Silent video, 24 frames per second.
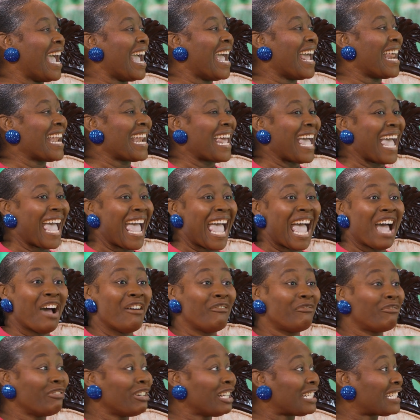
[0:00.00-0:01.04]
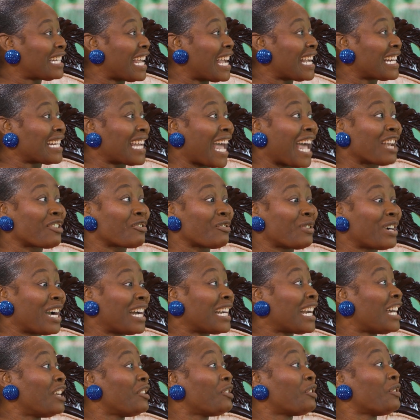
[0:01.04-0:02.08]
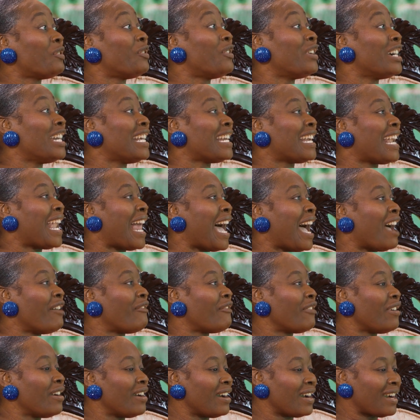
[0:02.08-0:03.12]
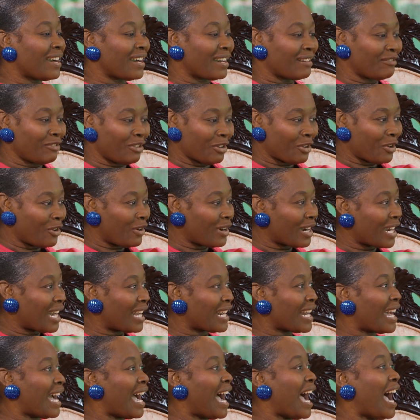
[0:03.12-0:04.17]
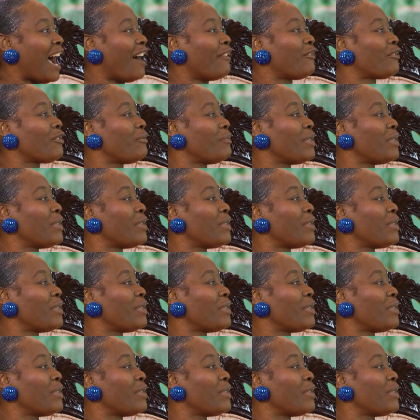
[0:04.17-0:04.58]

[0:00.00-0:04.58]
And everything that you're gonna do in life, gonna have to